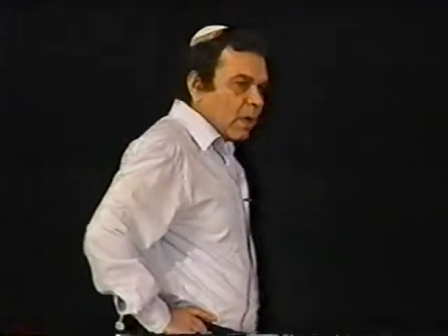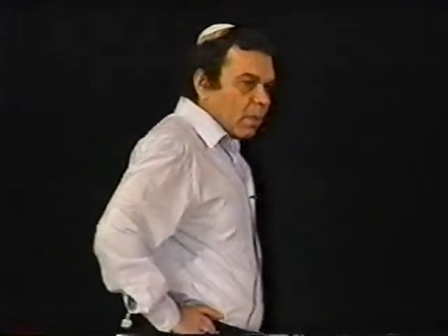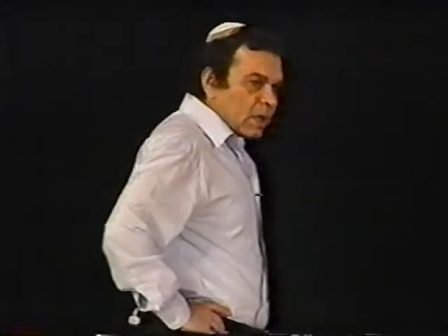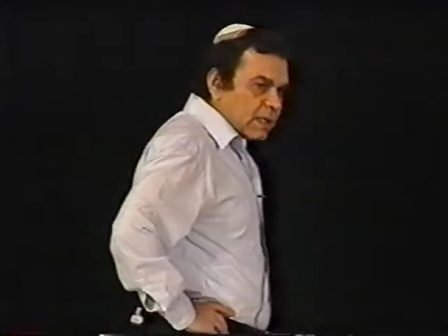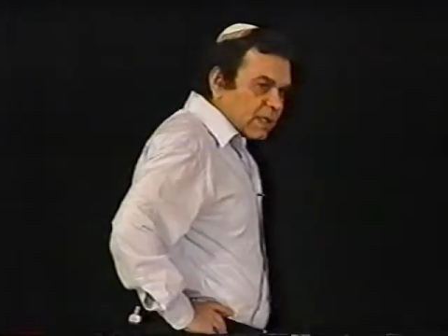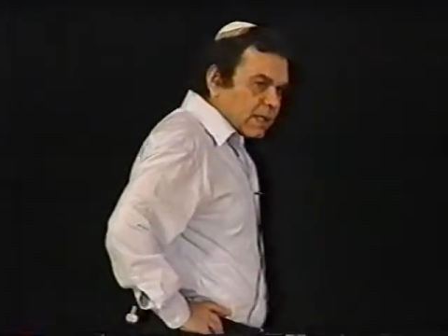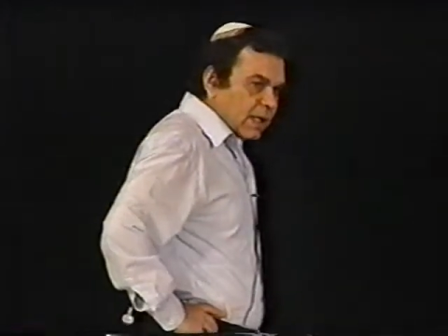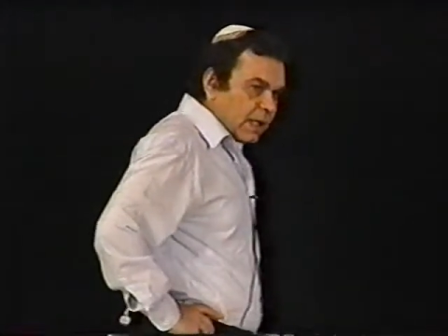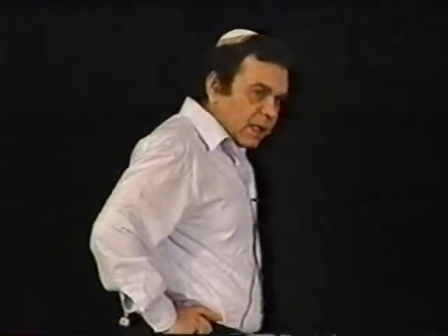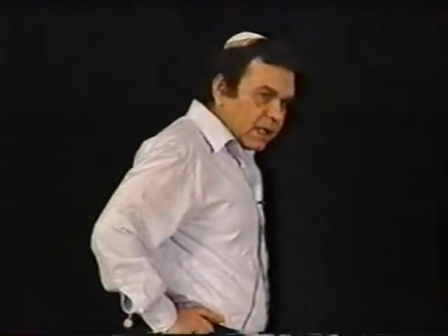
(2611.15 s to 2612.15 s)
What they
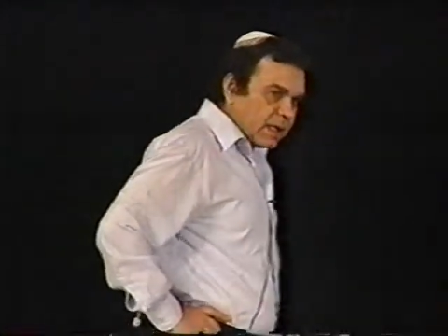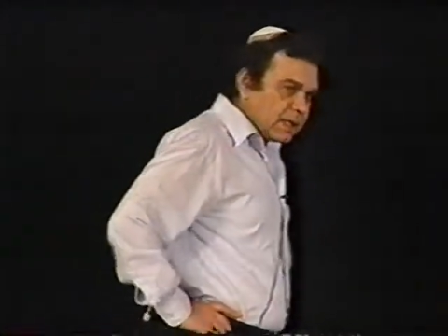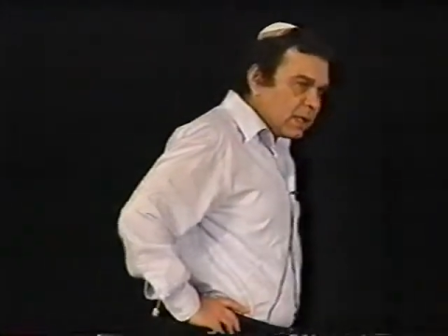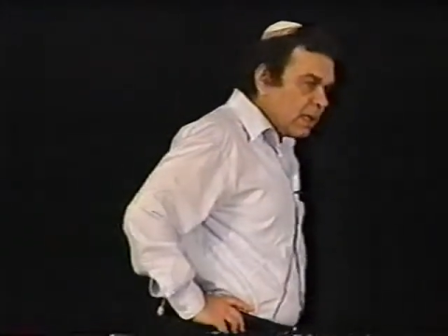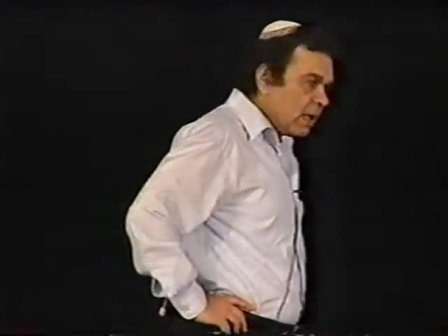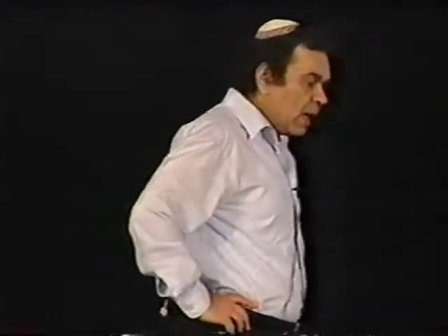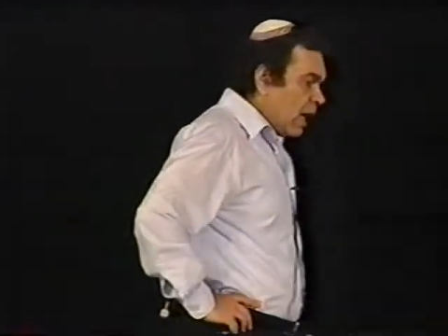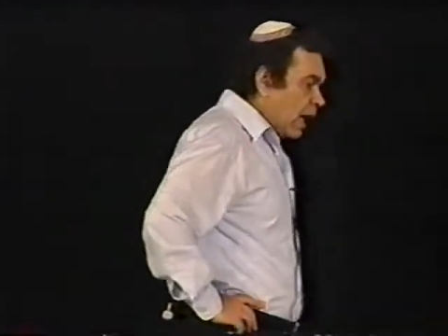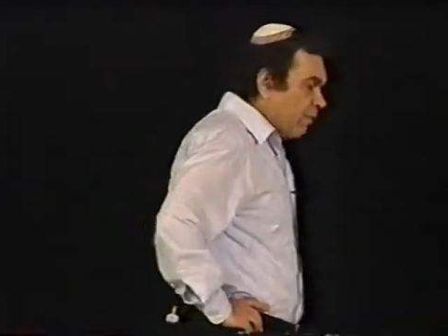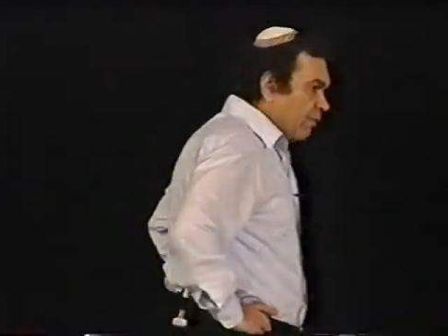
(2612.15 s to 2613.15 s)
say is,
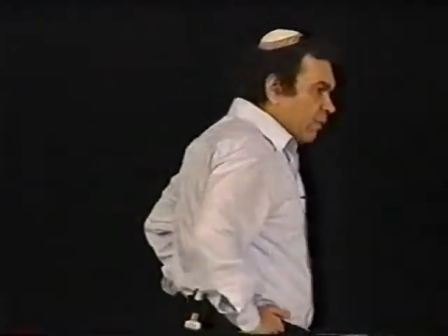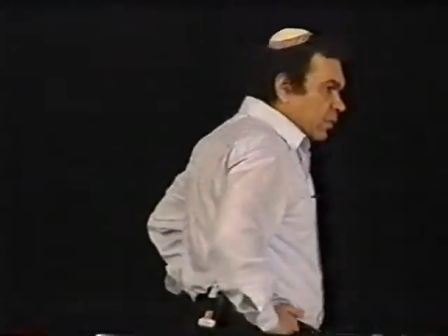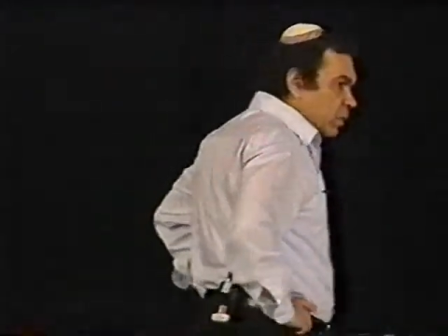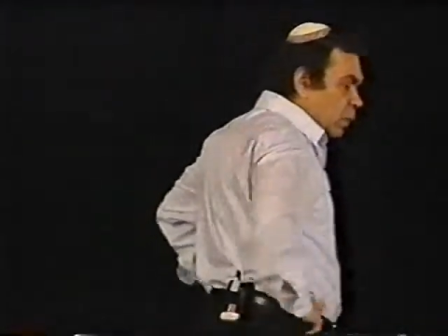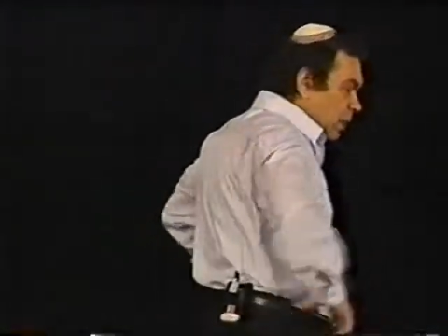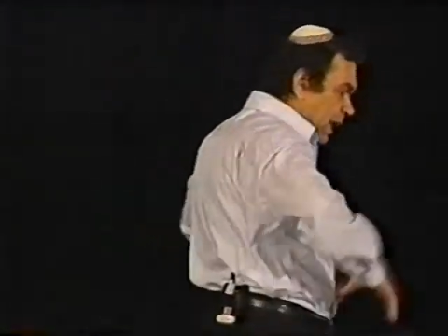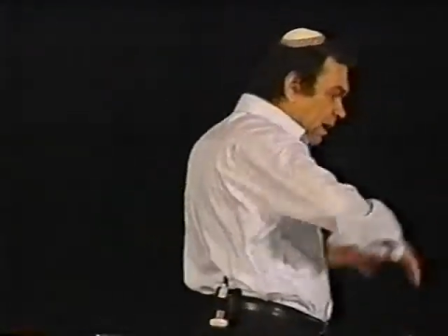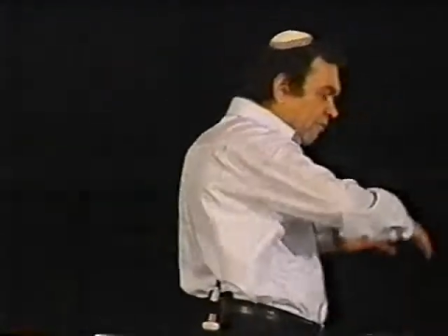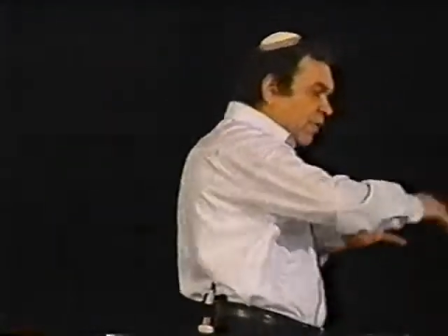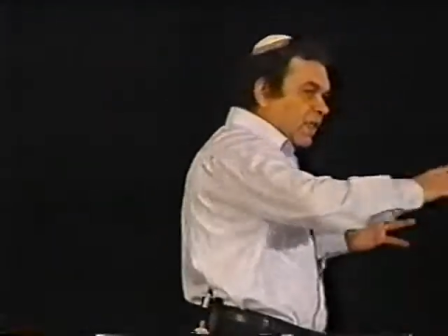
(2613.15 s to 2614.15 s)
I've took
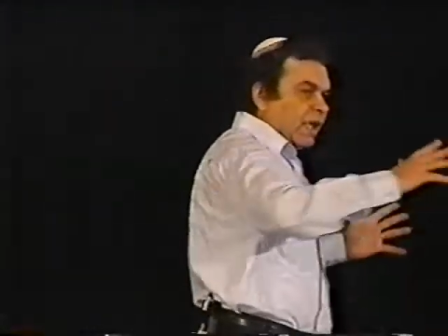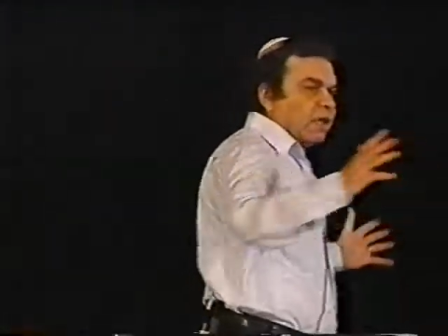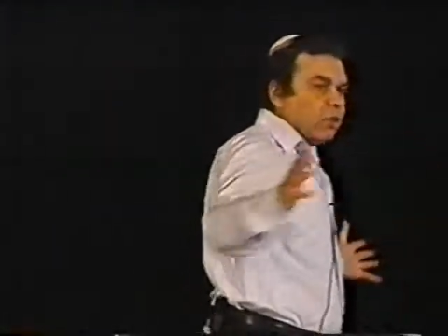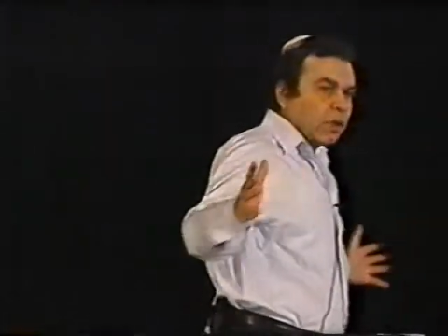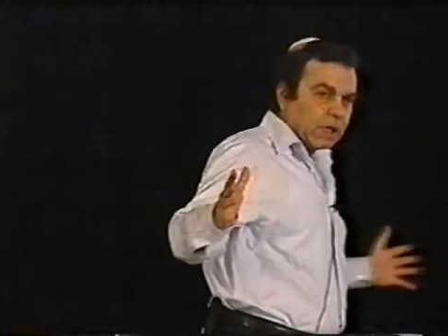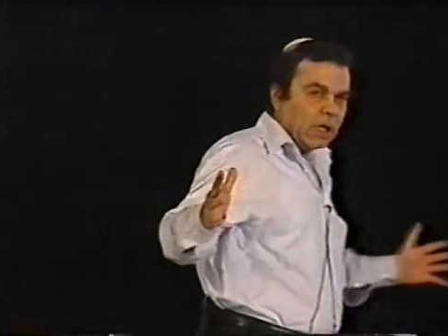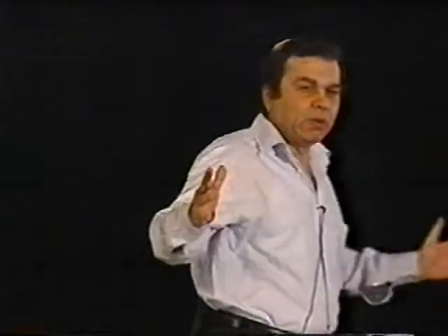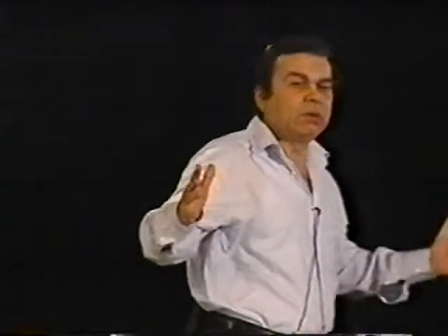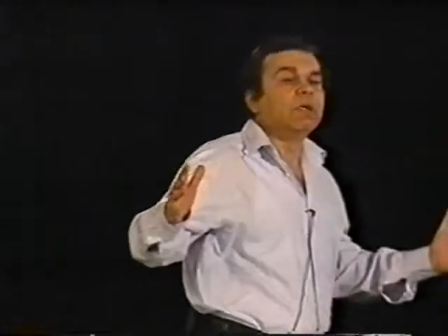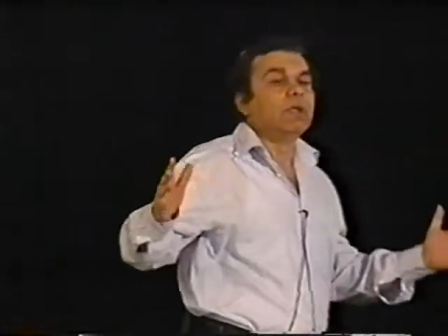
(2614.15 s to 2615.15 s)
everything into
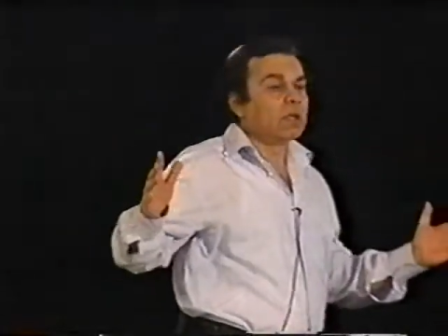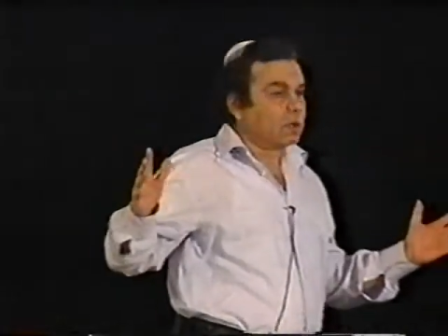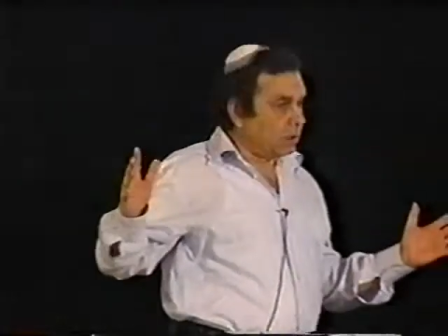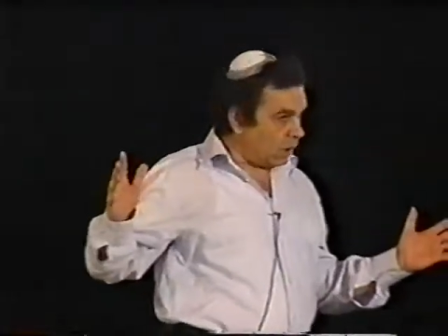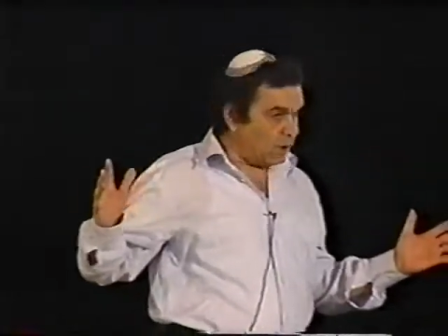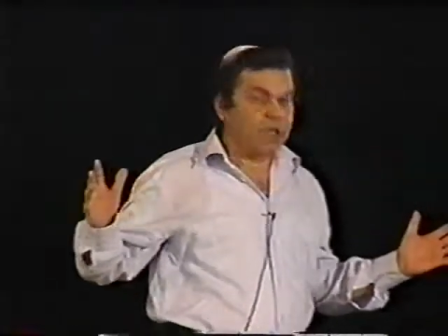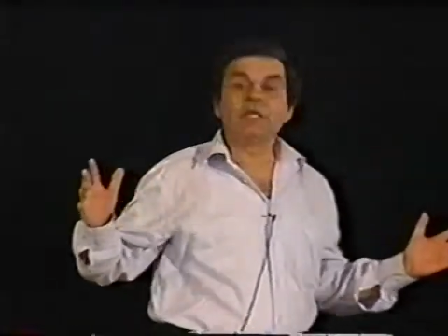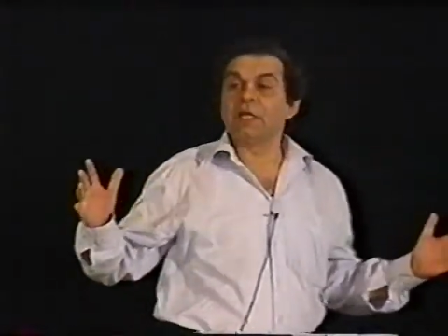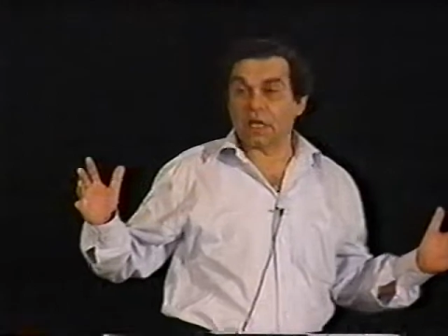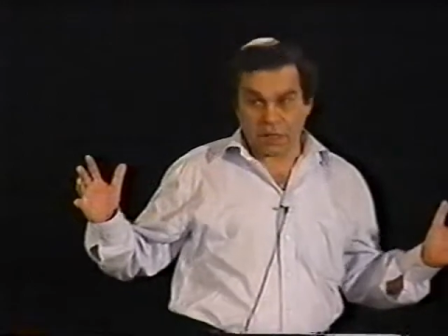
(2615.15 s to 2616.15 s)
account, and
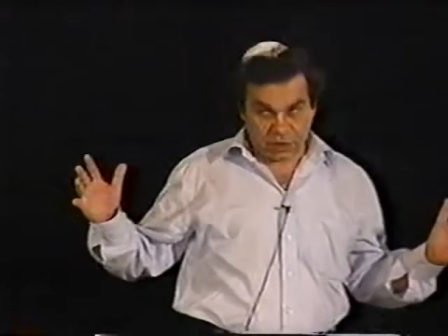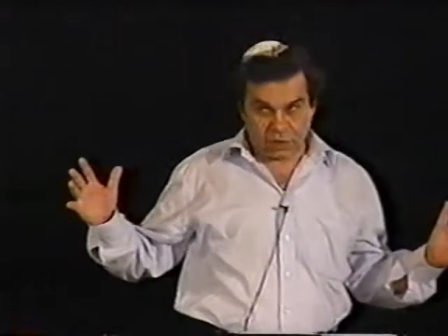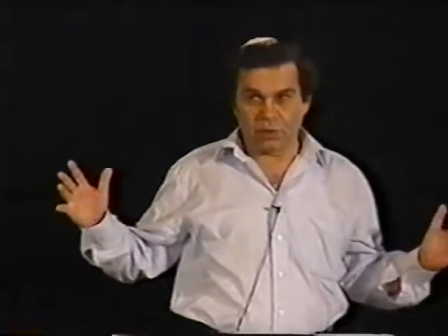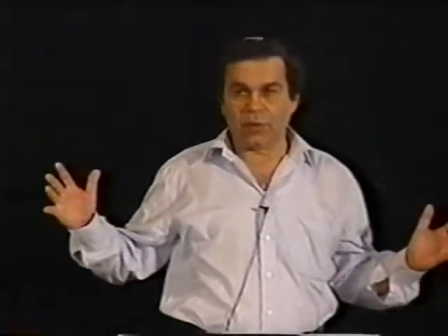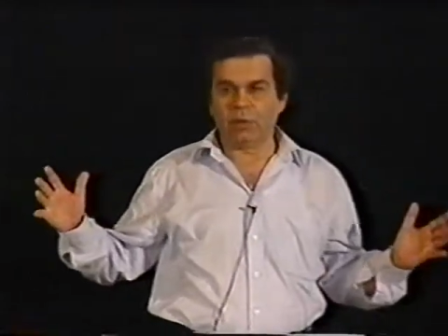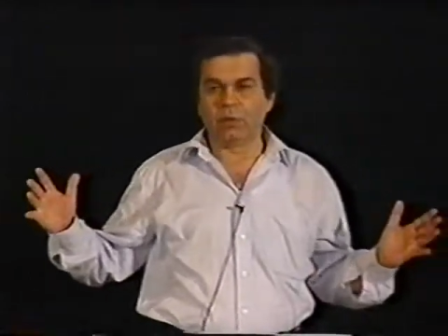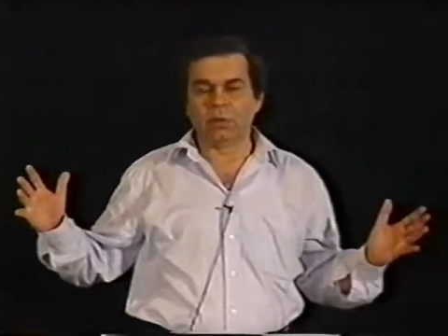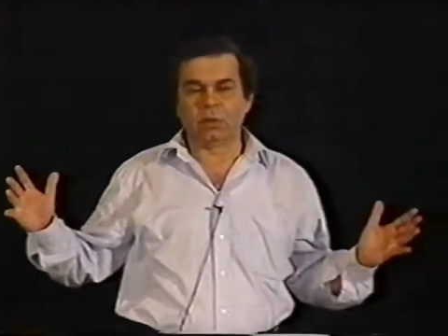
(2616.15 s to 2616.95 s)
this I can show you.